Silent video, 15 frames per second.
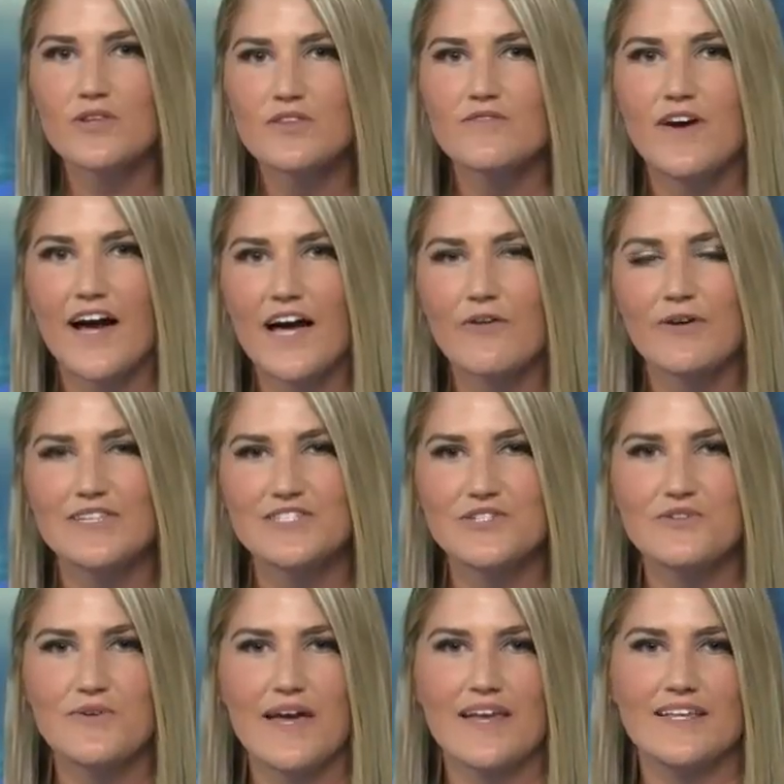of Highway
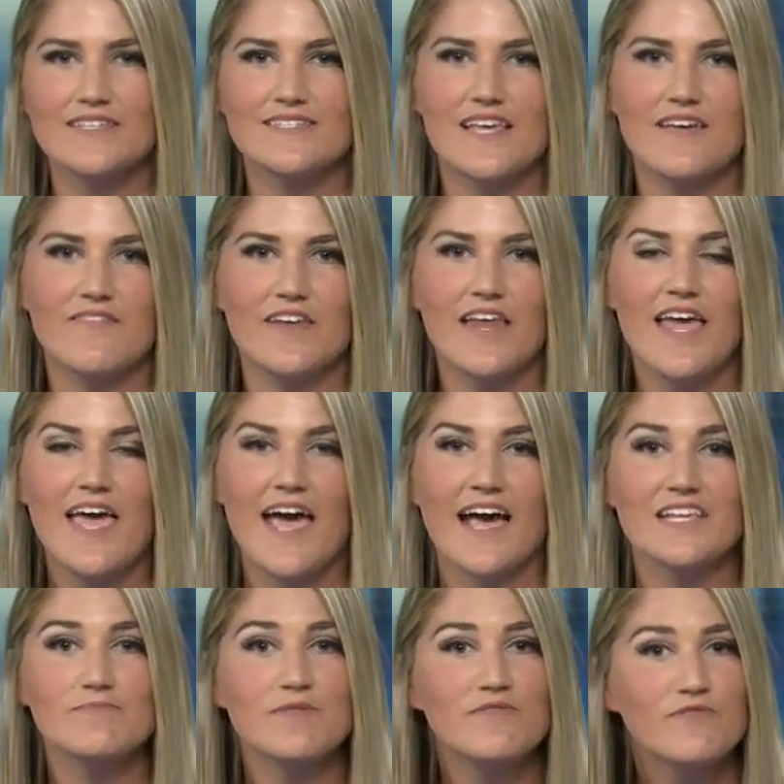287
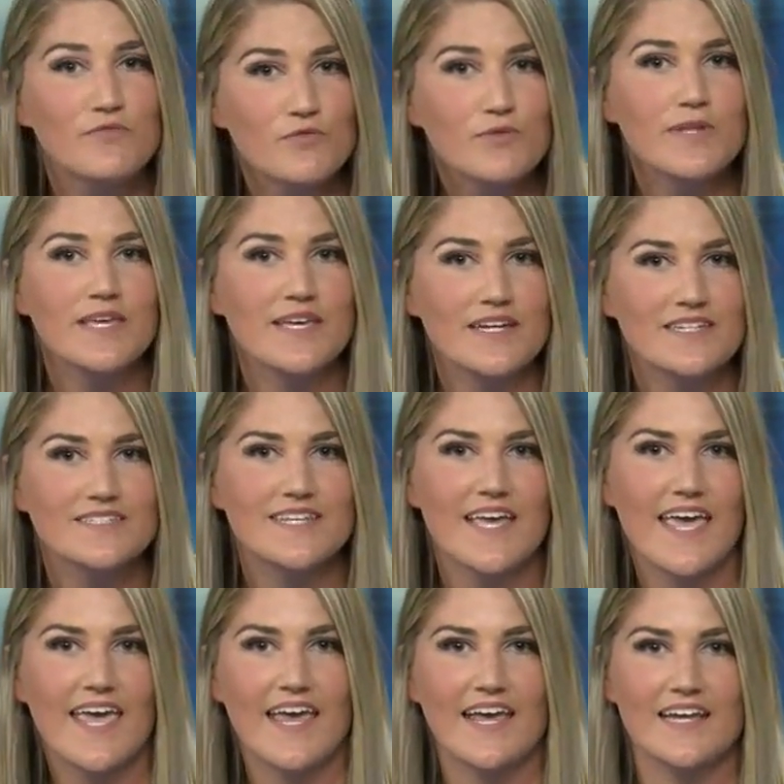has been fully
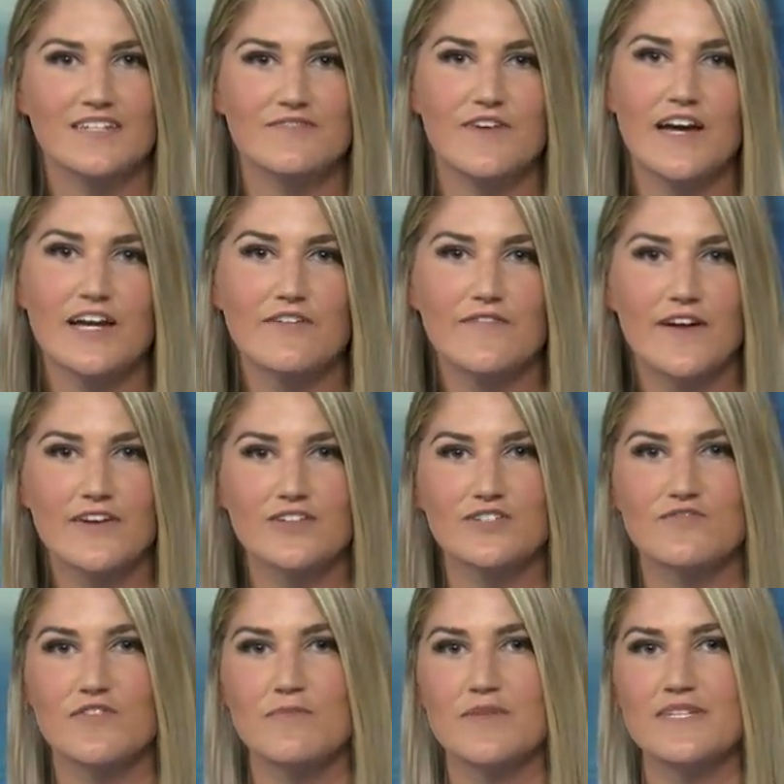contained. Firefighters
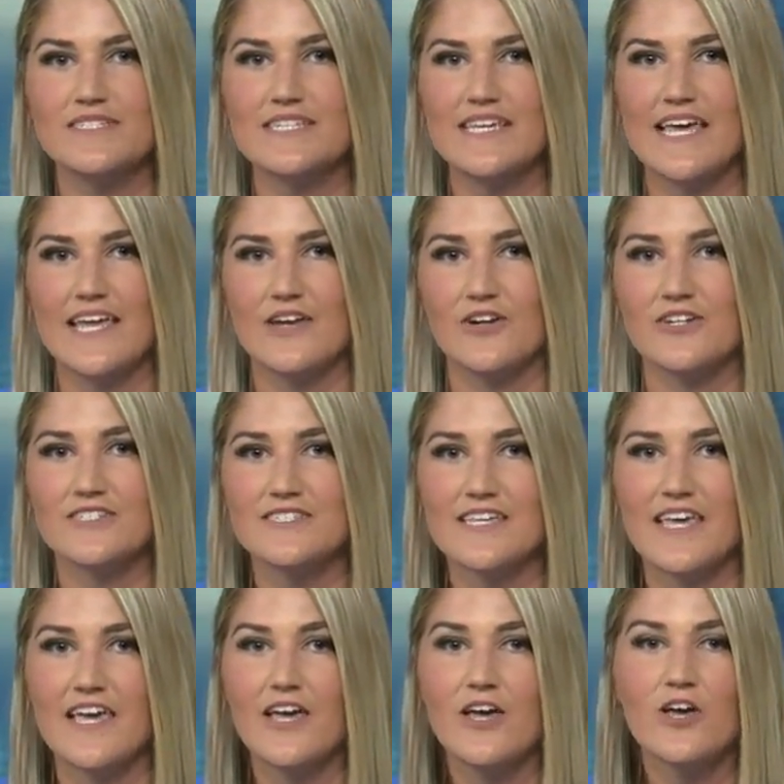from the
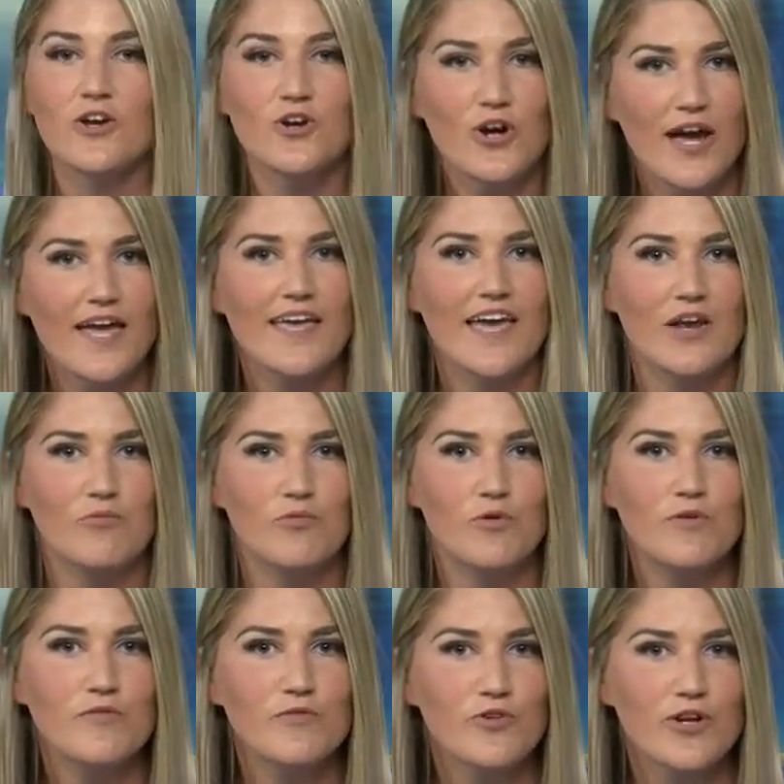DNRC, Craig and
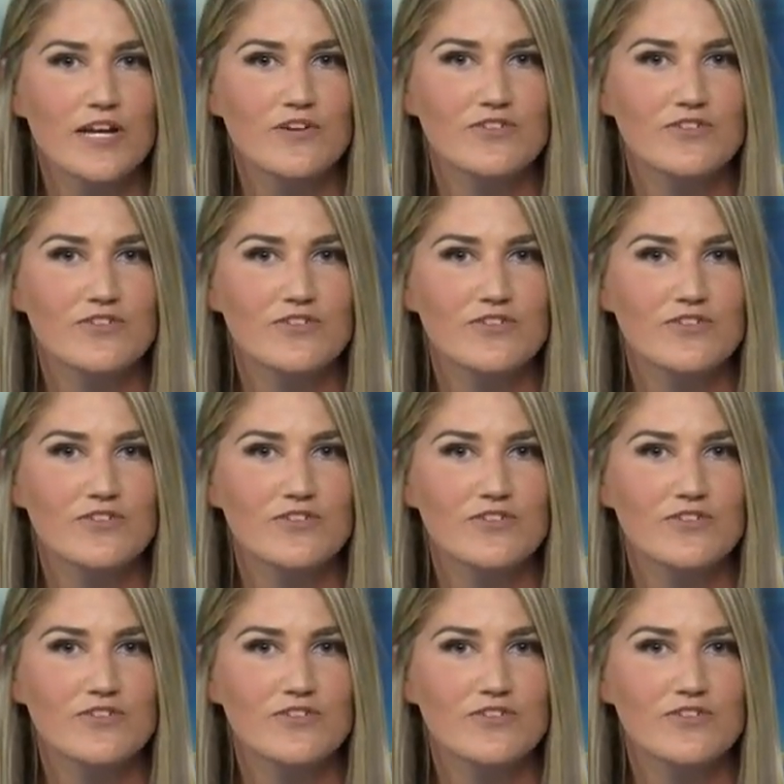Wolf Creek